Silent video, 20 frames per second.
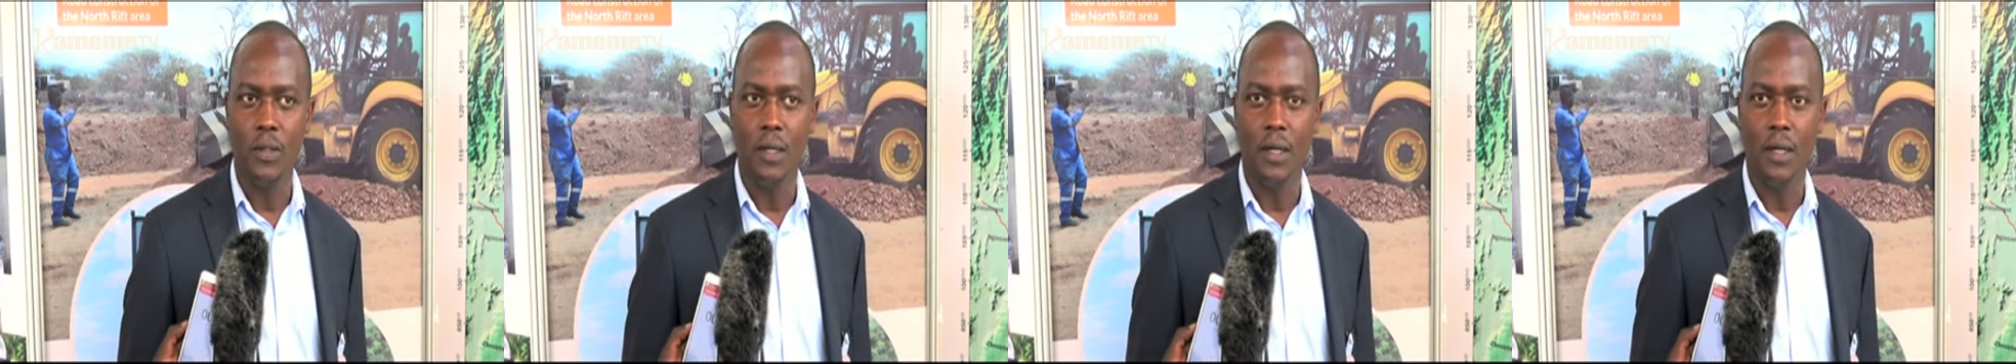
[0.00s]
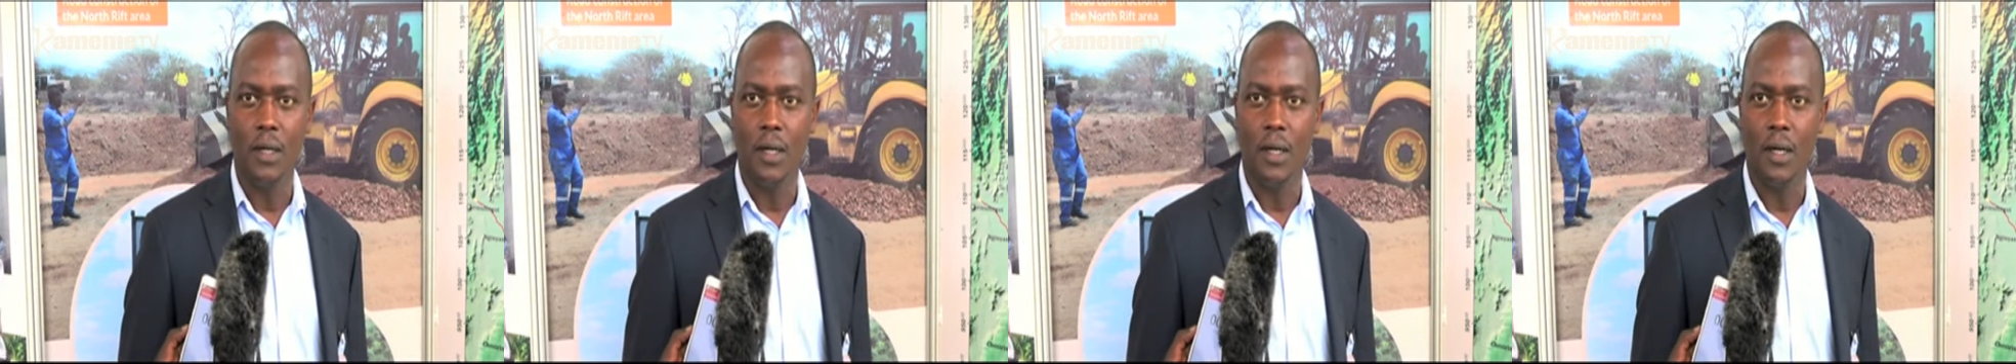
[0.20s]

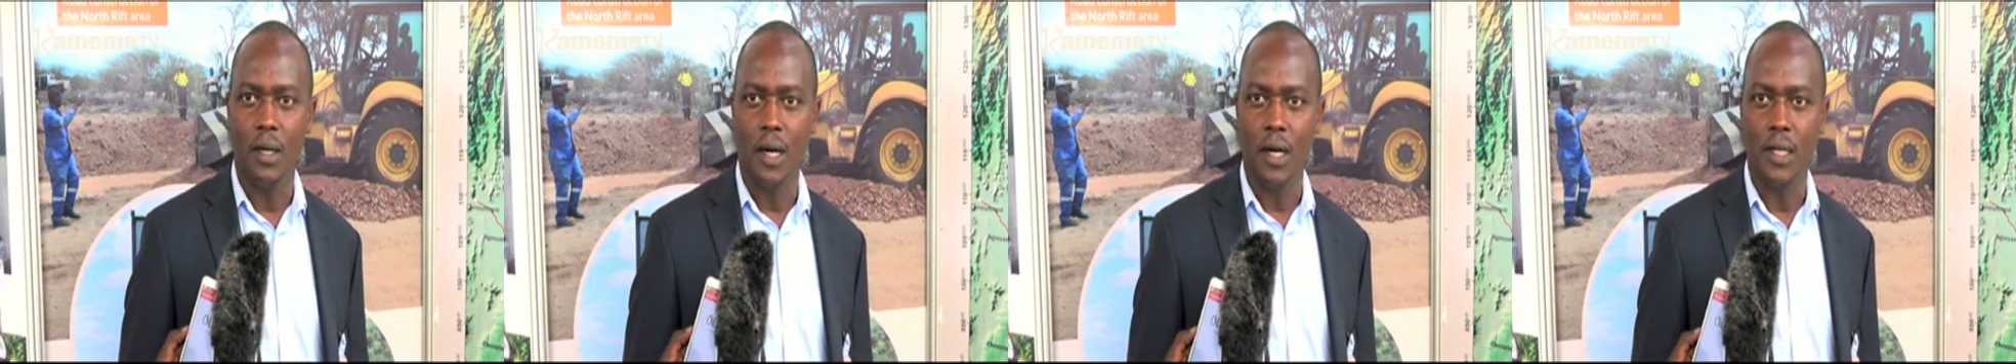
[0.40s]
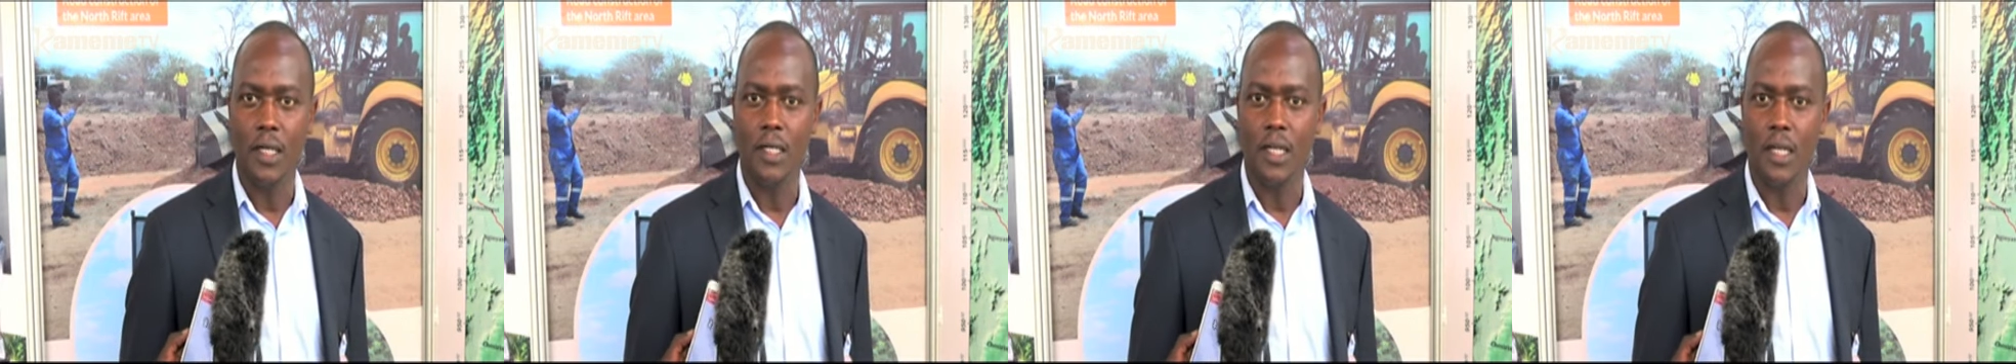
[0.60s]

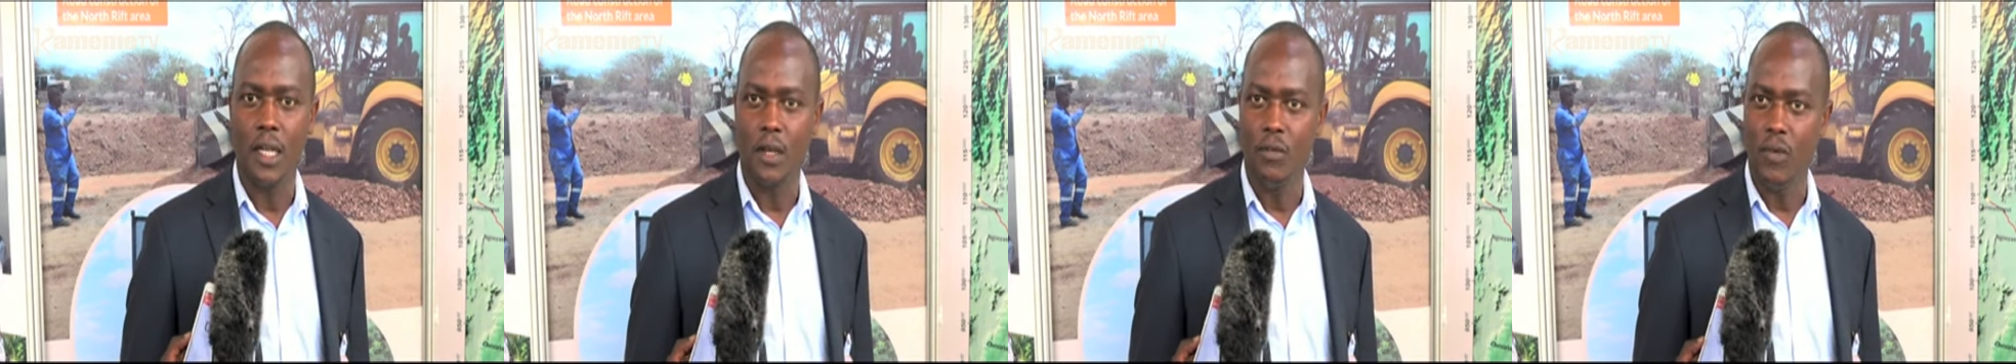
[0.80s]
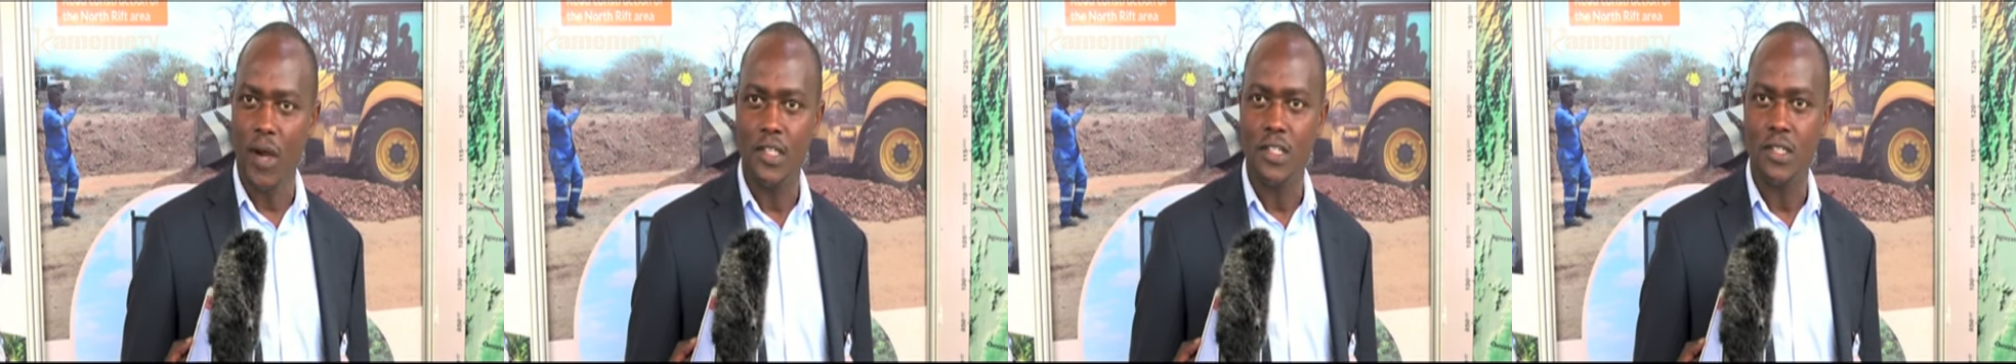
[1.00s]
are at an
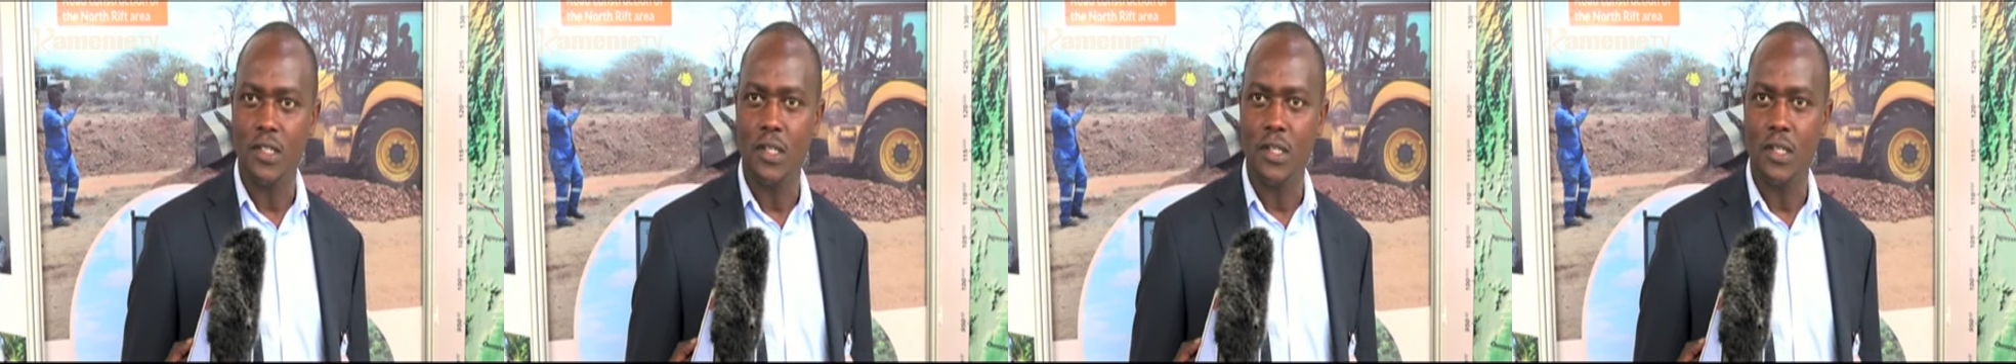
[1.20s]
advanced